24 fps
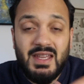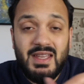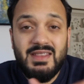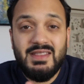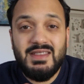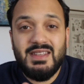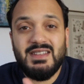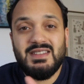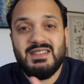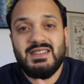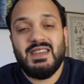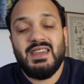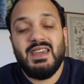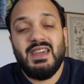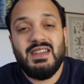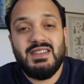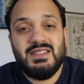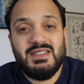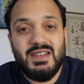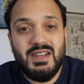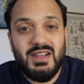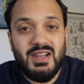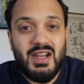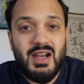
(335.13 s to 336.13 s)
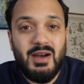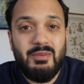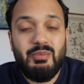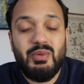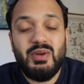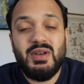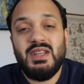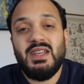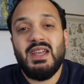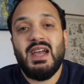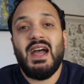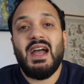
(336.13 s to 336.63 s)
In this case, a
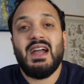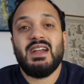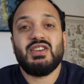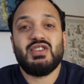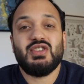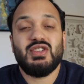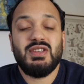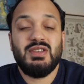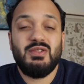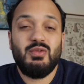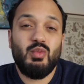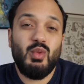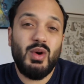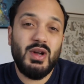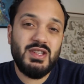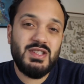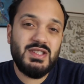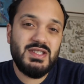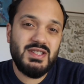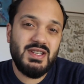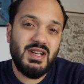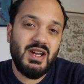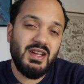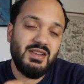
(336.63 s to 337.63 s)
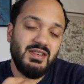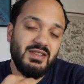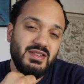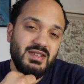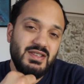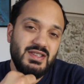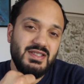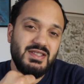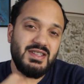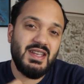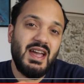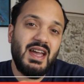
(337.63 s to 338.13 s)
company actually wants to
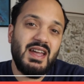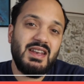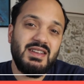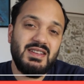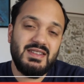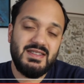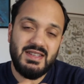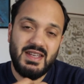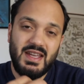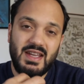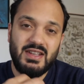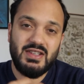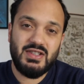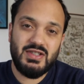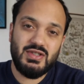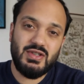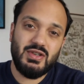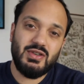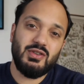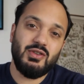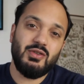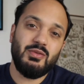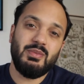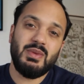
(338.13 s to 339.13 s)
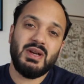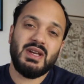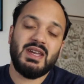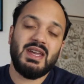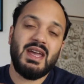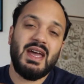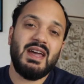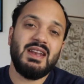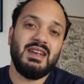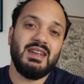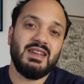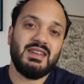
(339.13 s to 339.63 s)
understand its external
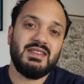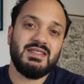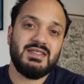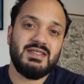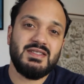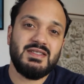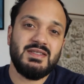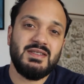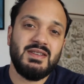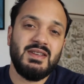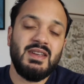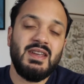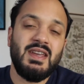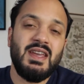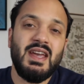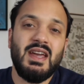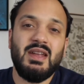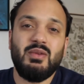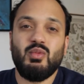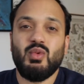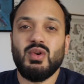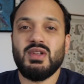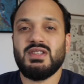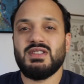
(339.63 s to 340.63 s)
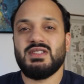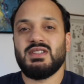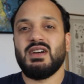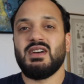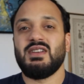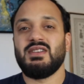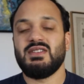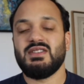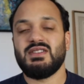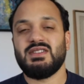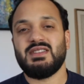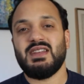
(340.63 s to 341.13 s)
mechanics and wants to
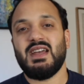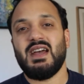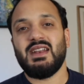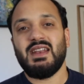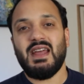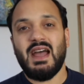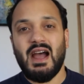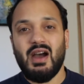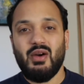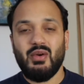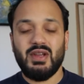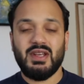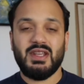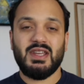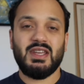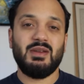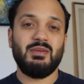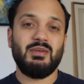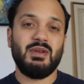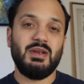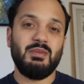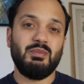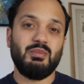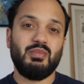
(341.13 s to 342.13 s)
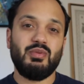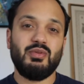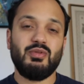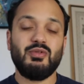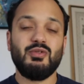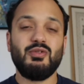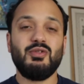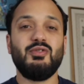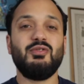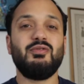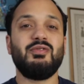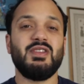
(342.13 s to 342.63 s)
understand how it can
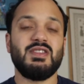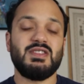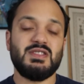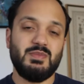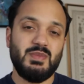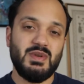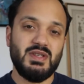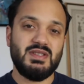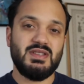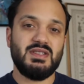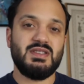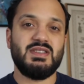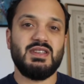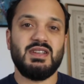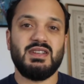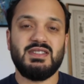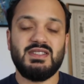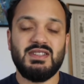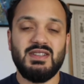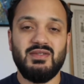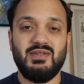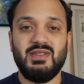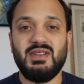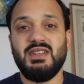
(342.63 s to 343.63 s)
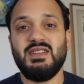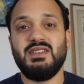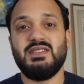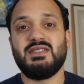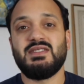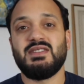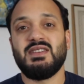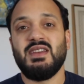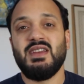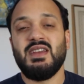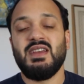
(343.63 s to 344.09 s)
improve its business activities